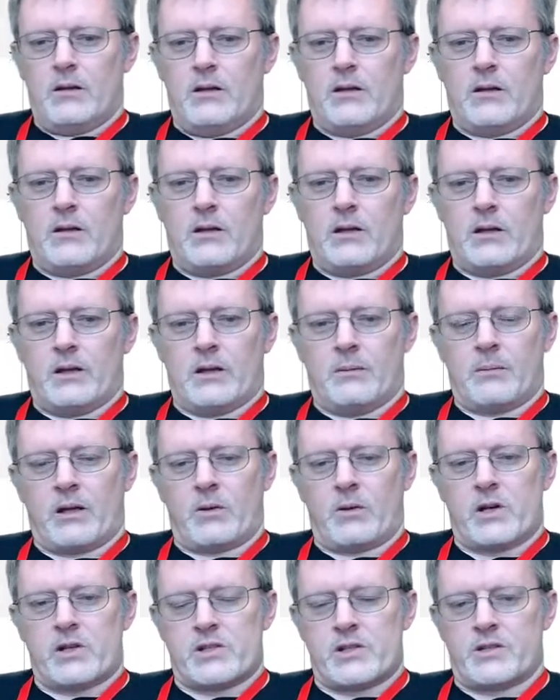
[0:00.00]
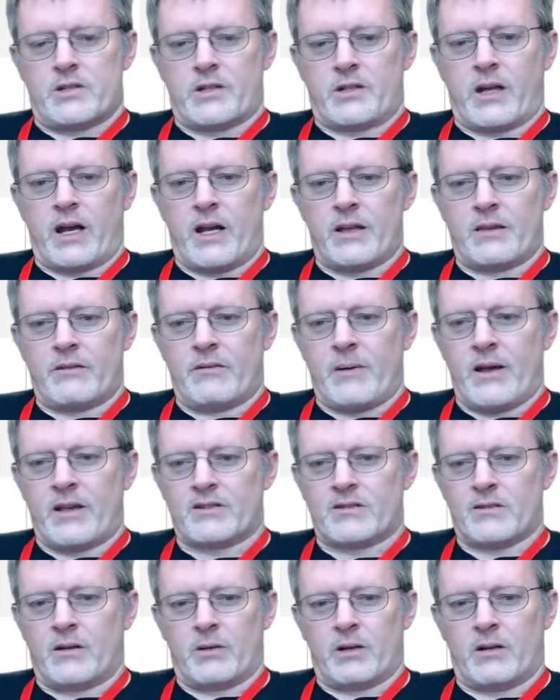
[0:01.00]
My question is, does height of a
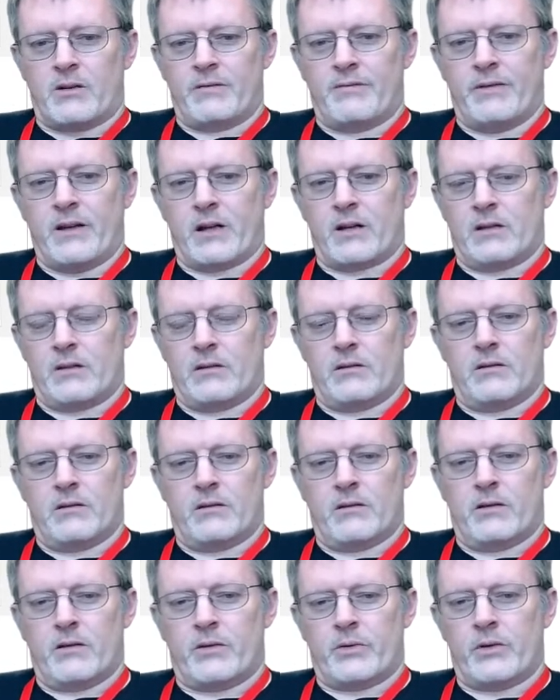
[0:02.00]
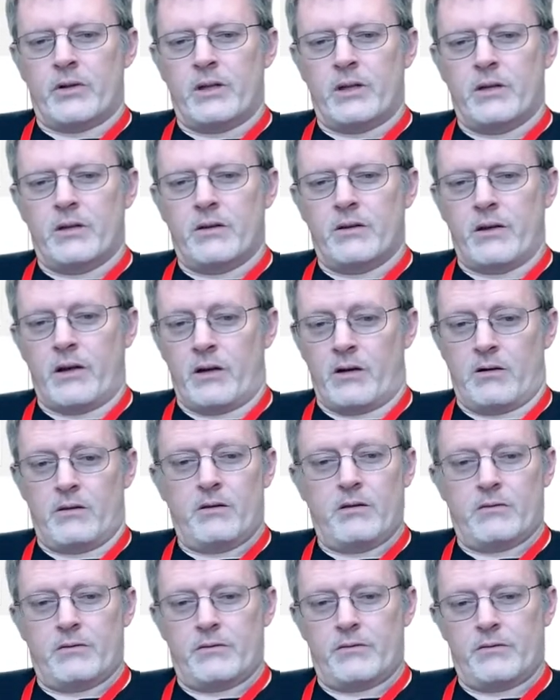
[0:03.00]
basketball player affect their
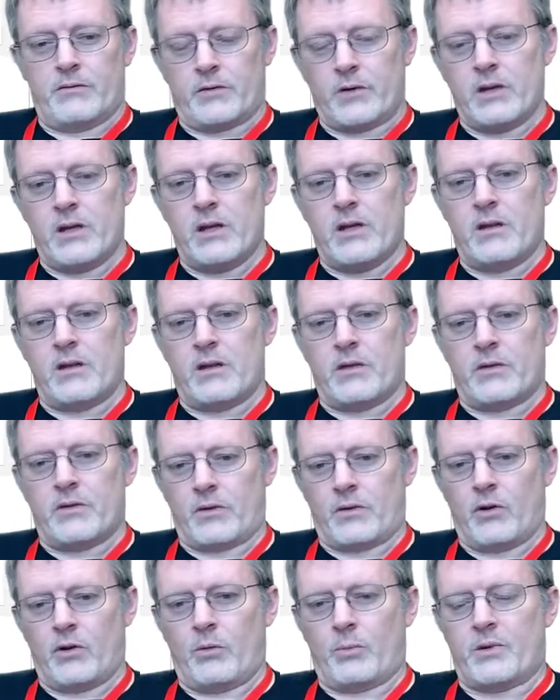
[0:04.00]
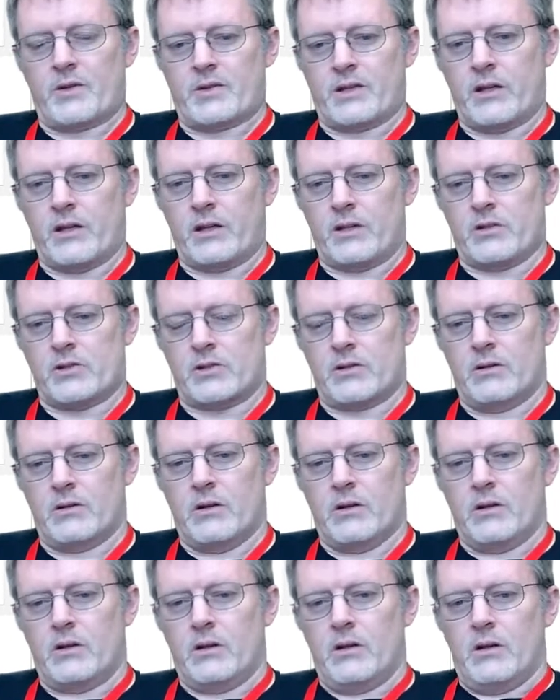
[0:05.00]
free throw percentage?
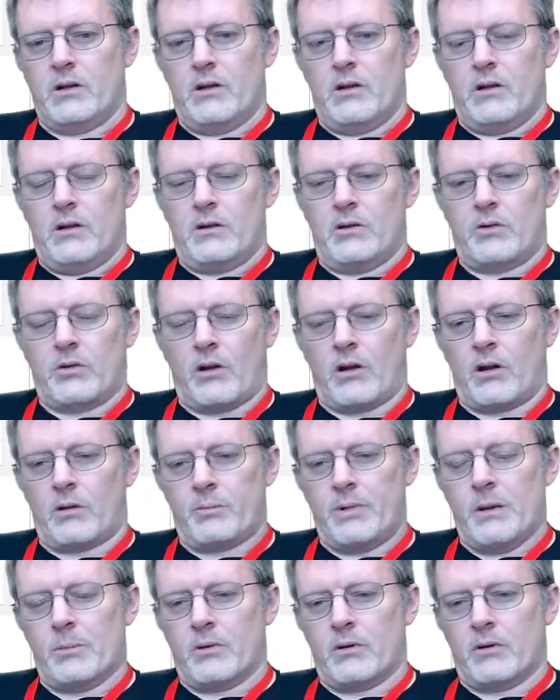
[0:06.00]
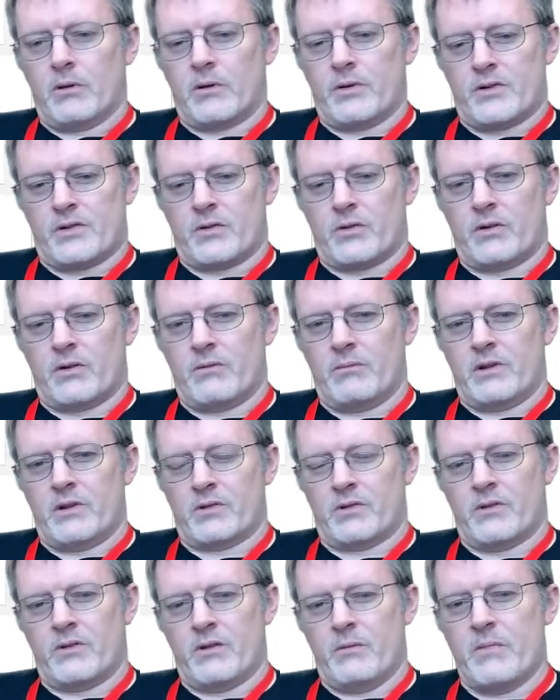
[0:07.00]
Do taller people, it's sort of
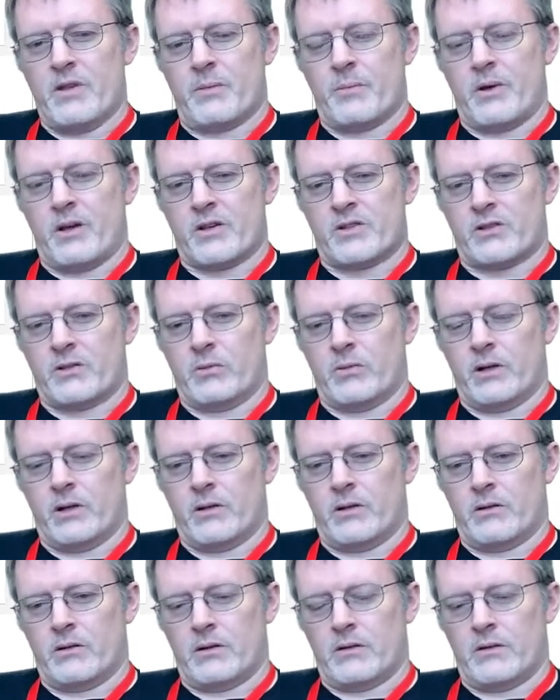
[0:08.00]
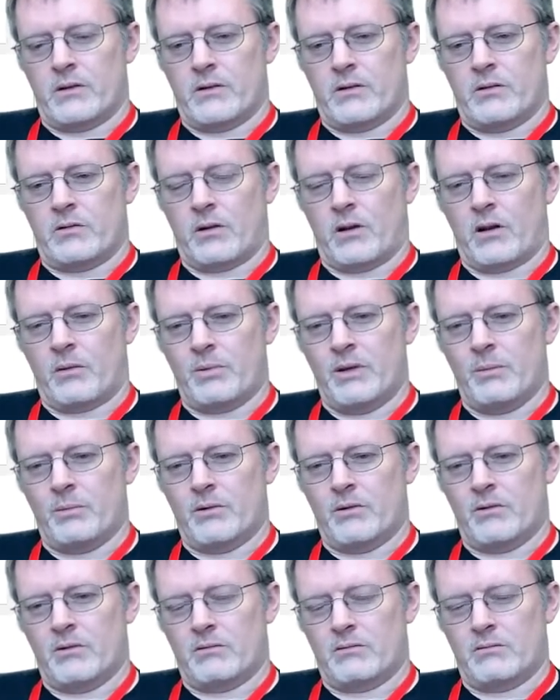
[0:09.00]
a myth buster one, or do taller
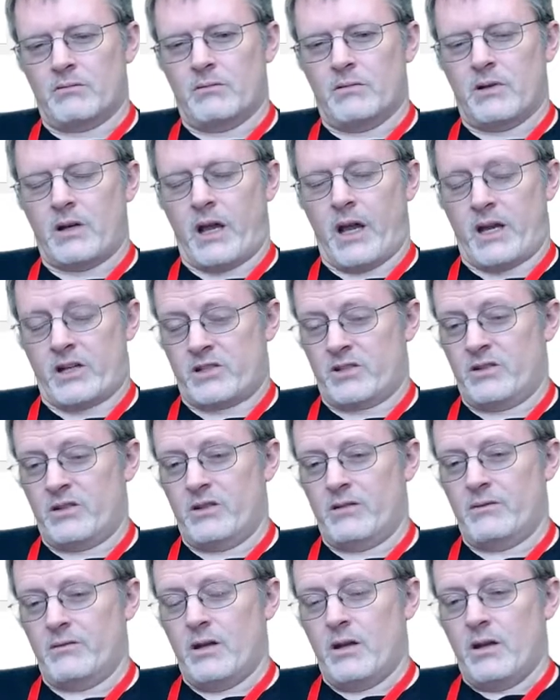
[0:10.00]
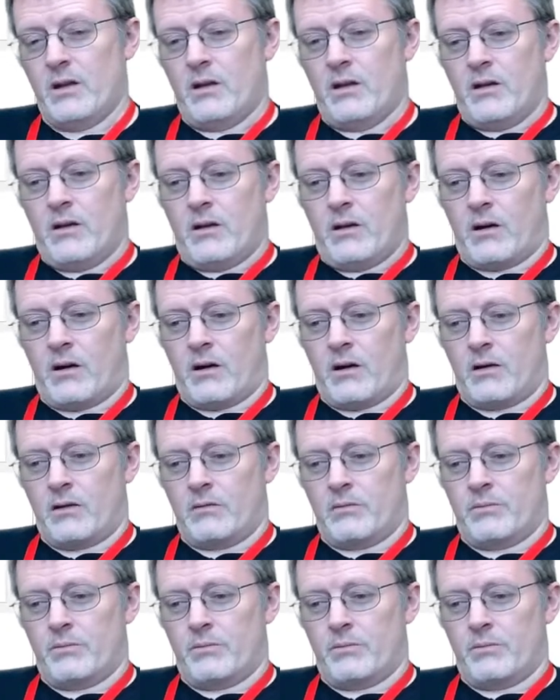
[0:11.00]
people actually are